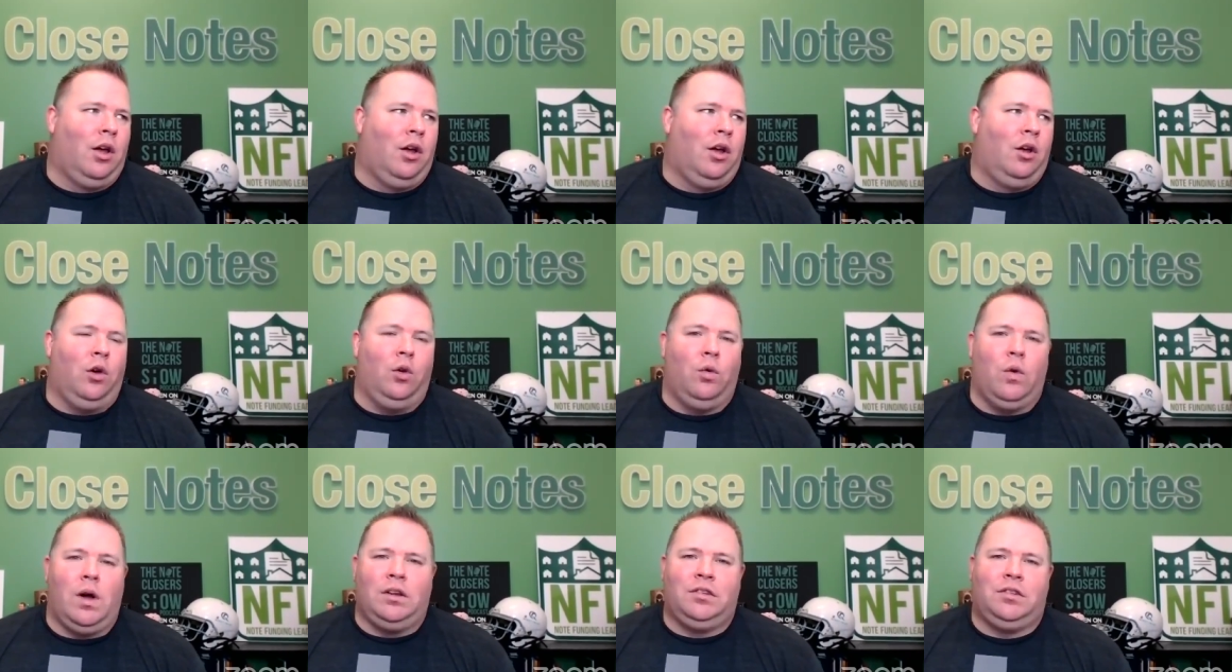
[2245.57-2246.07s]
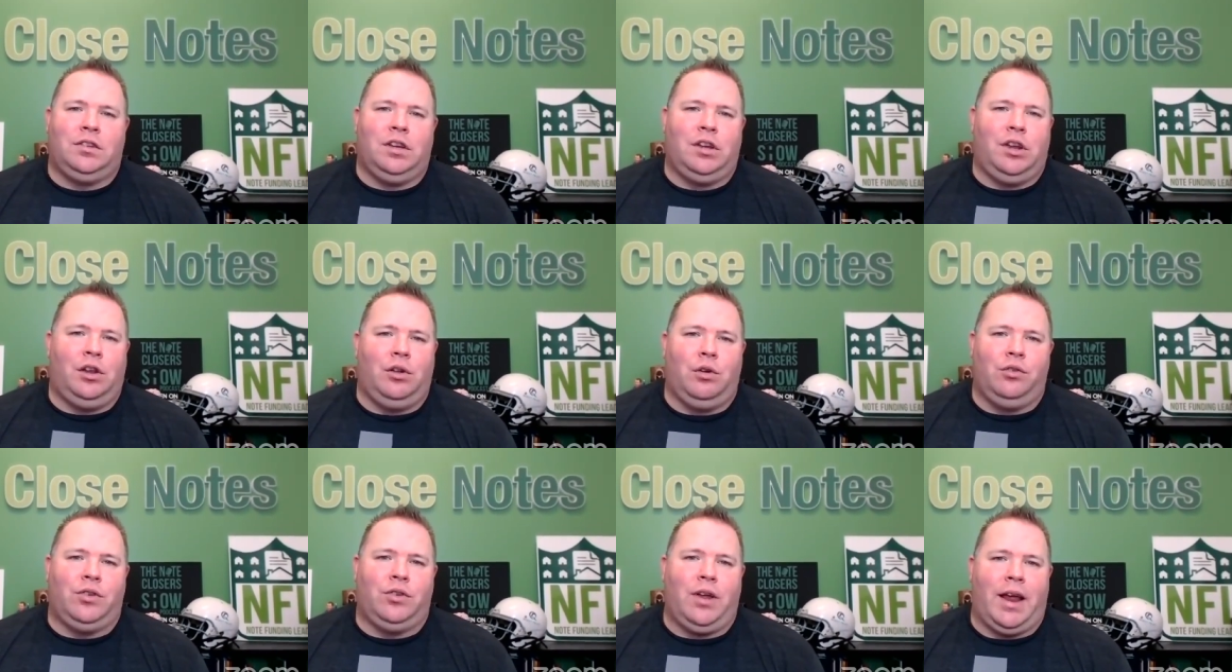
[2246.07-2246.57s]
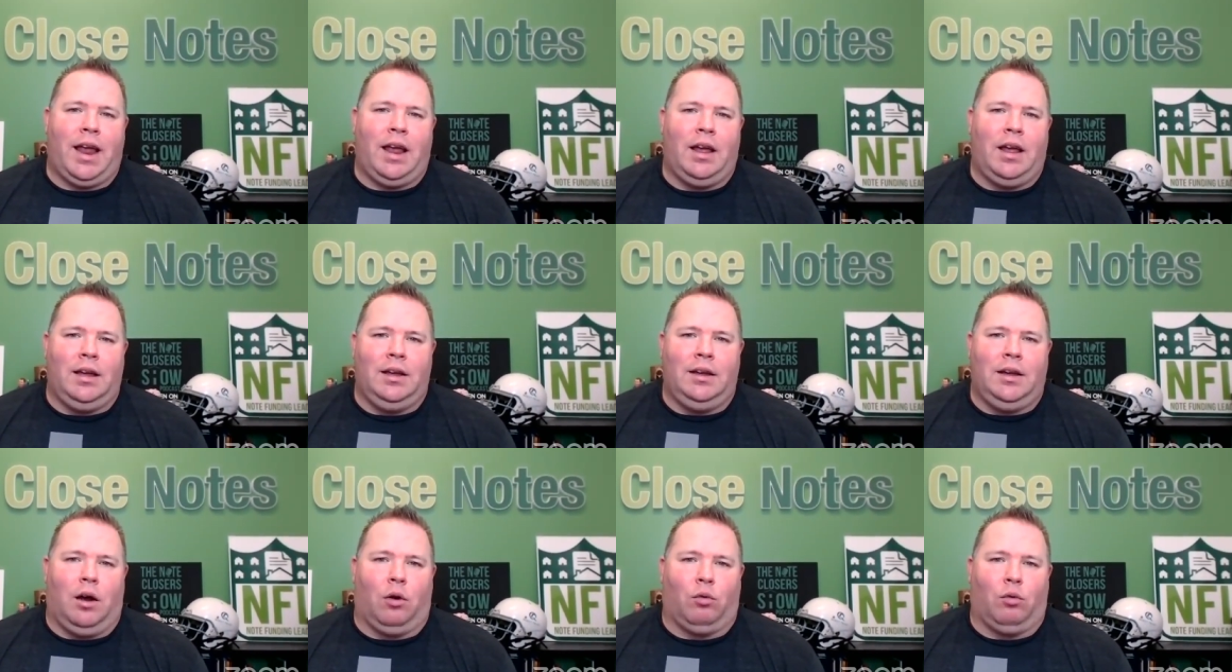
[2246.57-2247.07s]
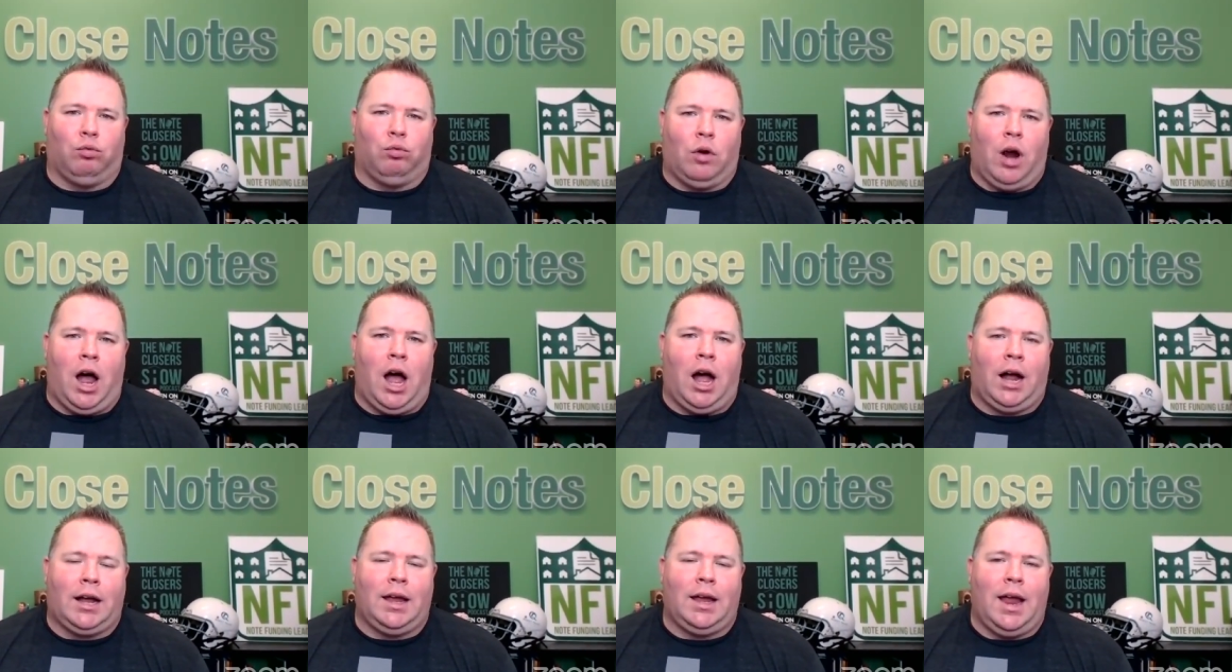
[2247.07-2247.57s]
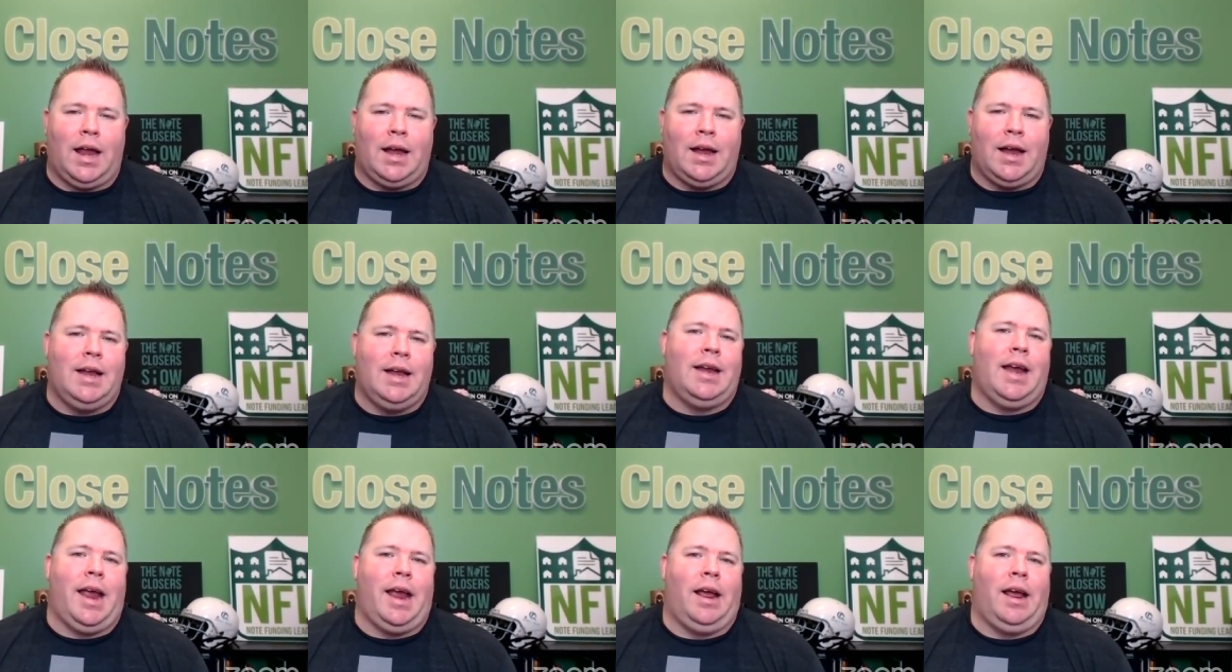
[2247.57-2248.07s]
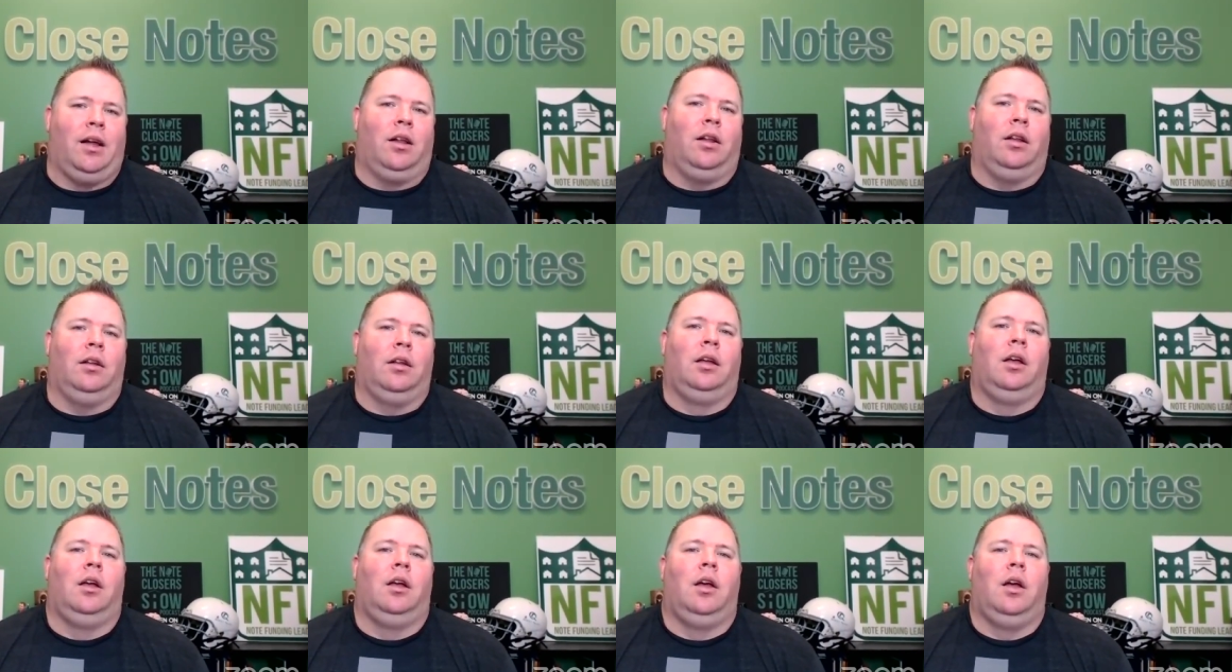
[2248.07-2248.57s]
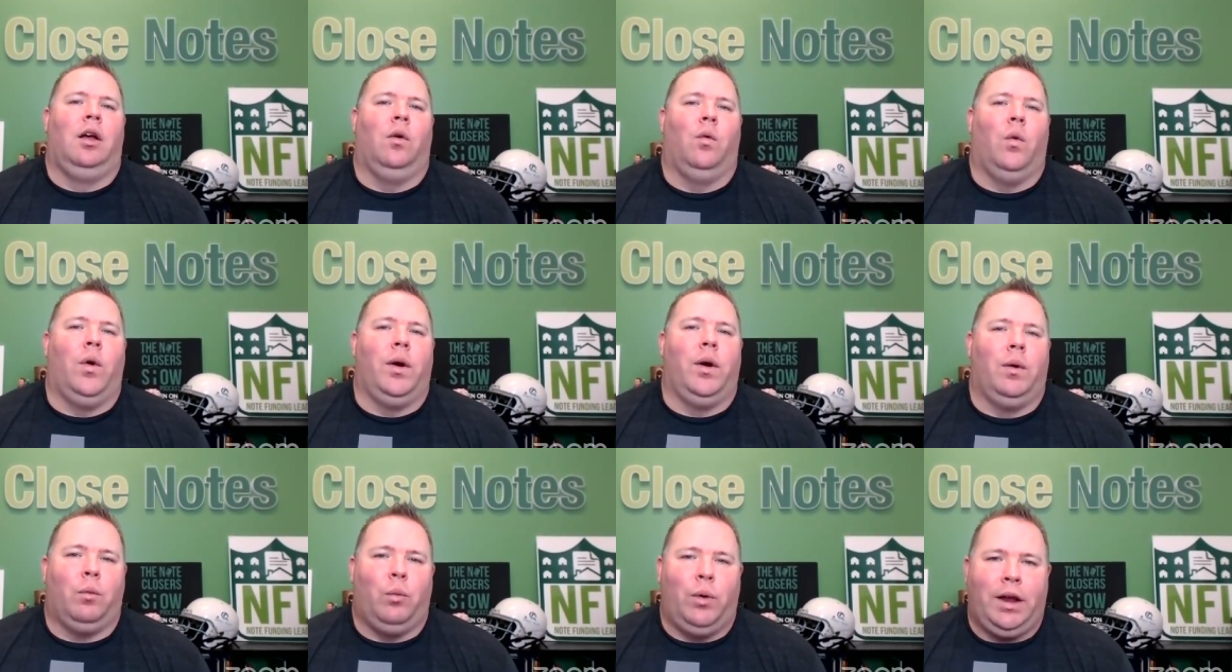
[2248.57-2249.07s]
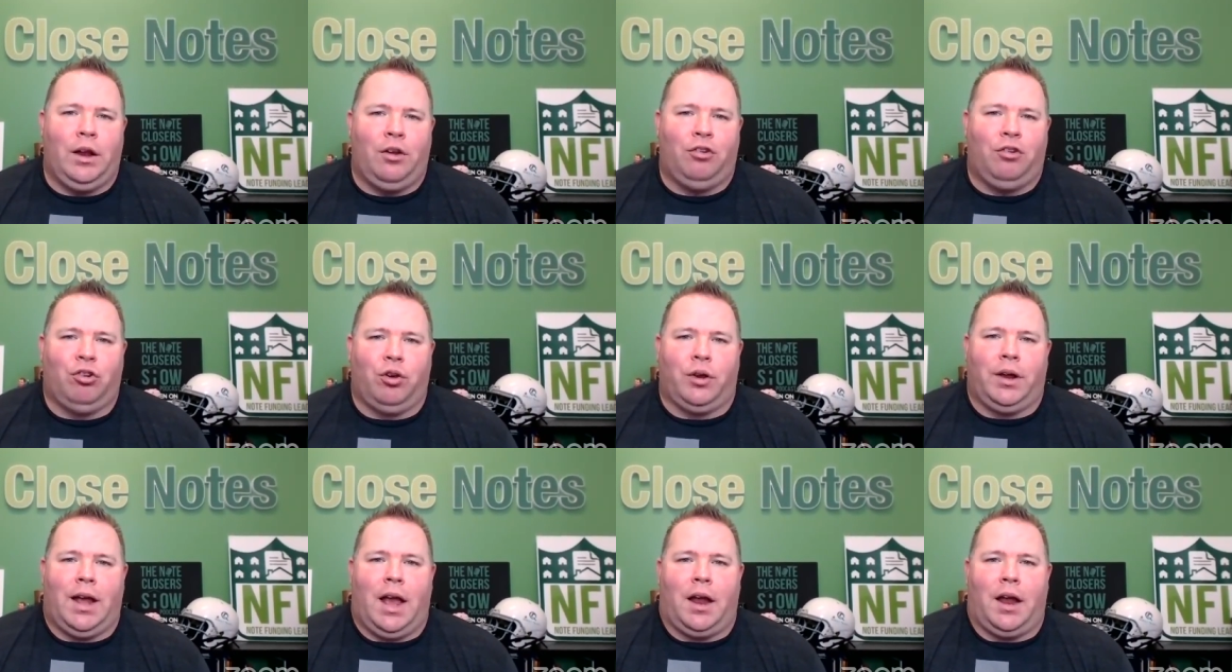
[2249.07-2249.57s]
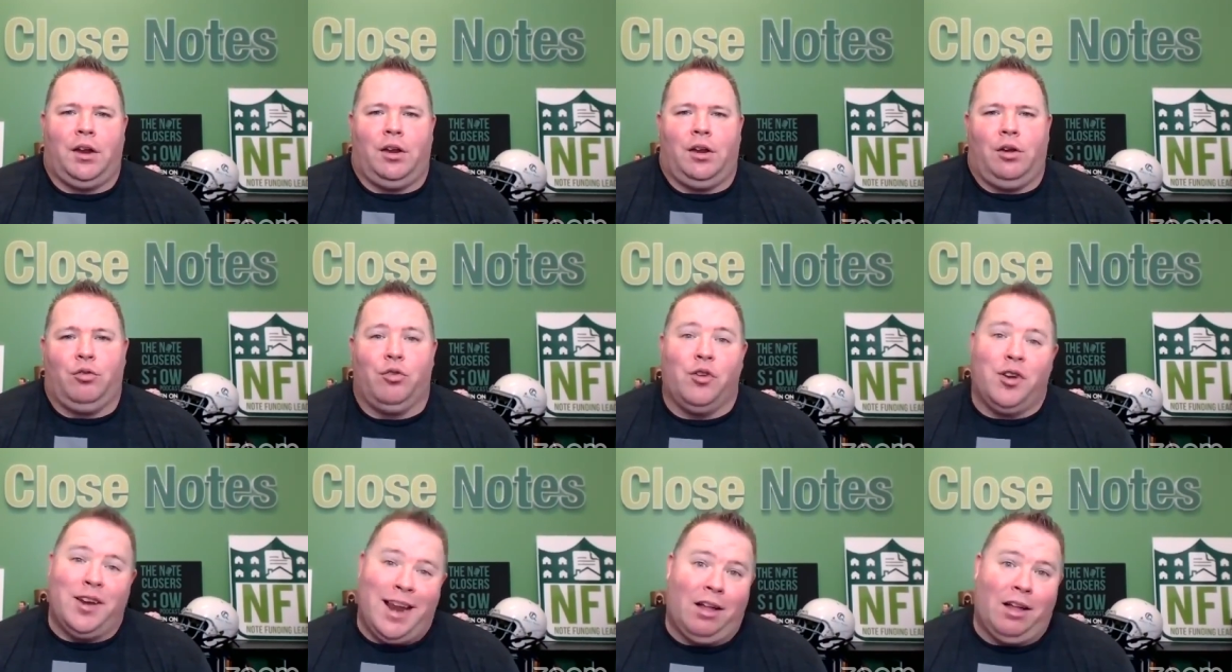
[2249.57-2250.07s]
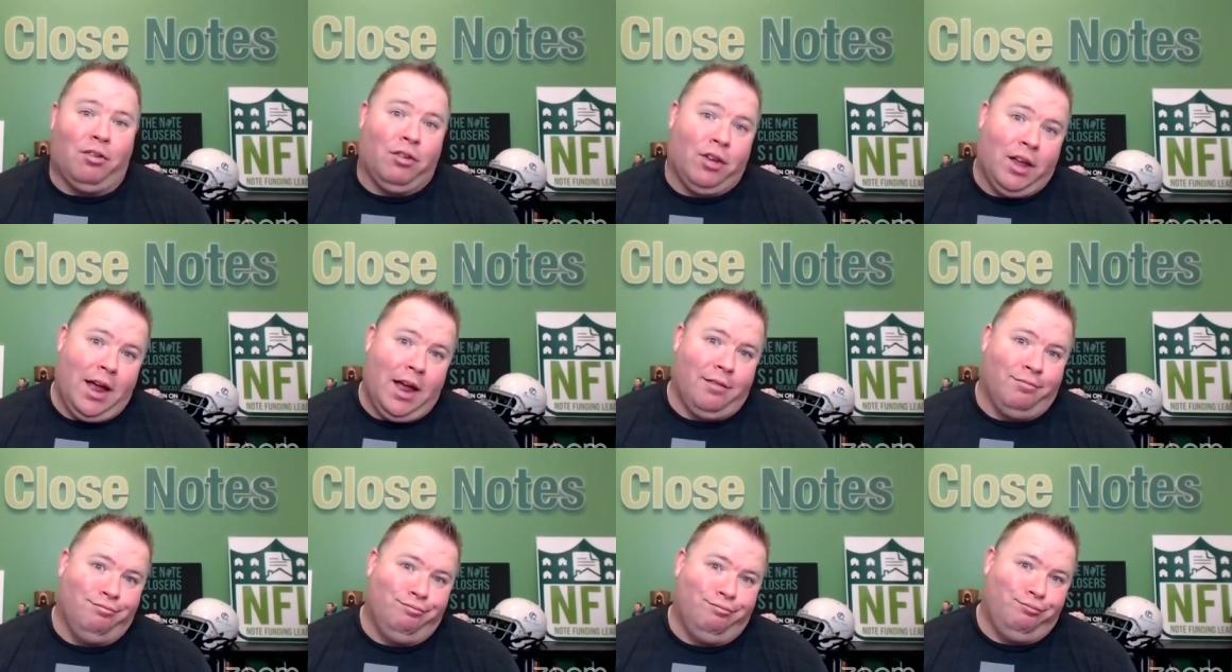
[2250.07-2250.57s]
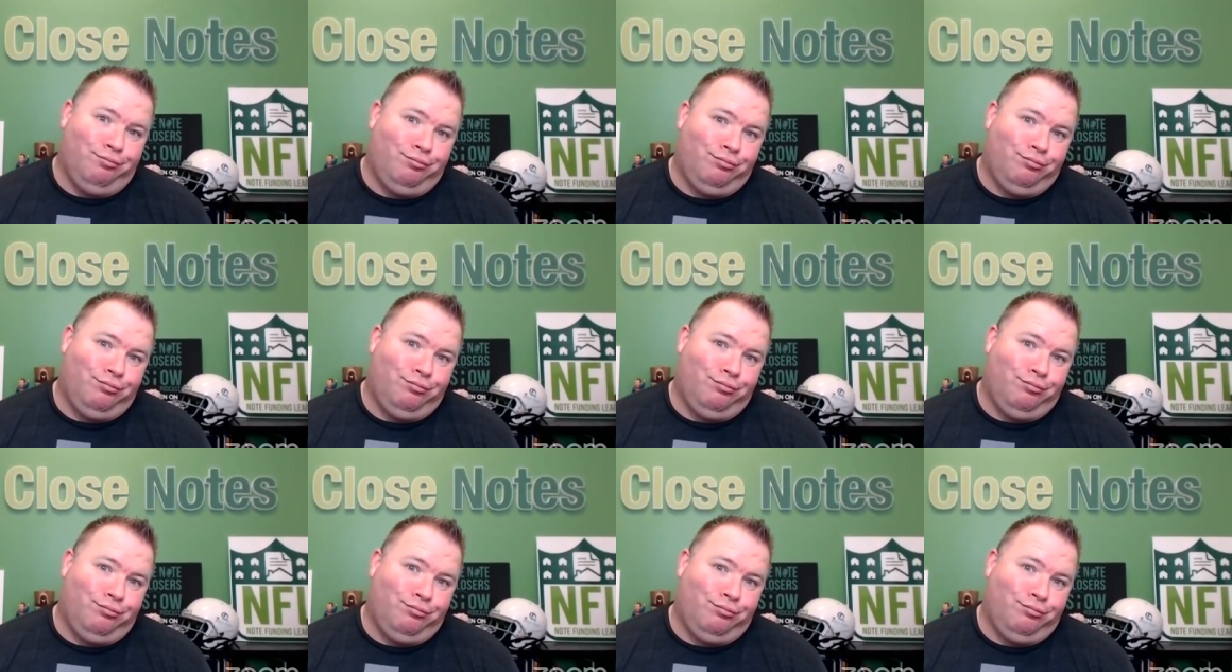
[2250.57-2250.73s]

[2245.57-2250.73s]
who wants to use a, a rock and a nail when we can show you how to use a nail gun?